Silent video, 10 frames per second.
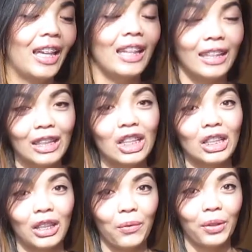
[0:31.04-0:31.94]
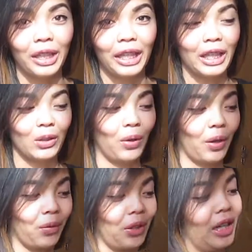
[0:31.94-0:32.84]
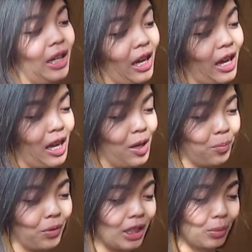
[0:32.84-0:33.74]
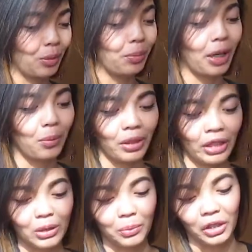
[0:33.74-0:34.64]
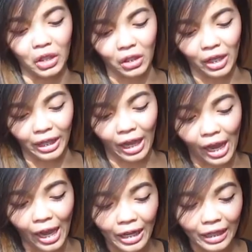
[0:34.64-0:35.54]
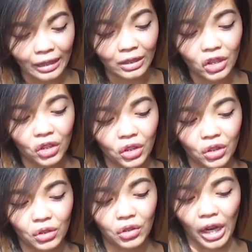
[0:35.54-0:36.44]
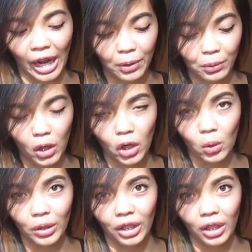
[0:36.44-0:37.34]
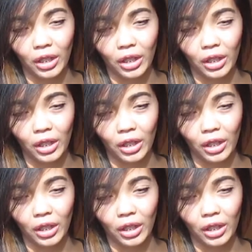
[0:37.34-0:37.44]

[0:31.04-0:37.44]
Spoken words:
is definitely his favorite. He's been playing with this one a lot. Gyroscopes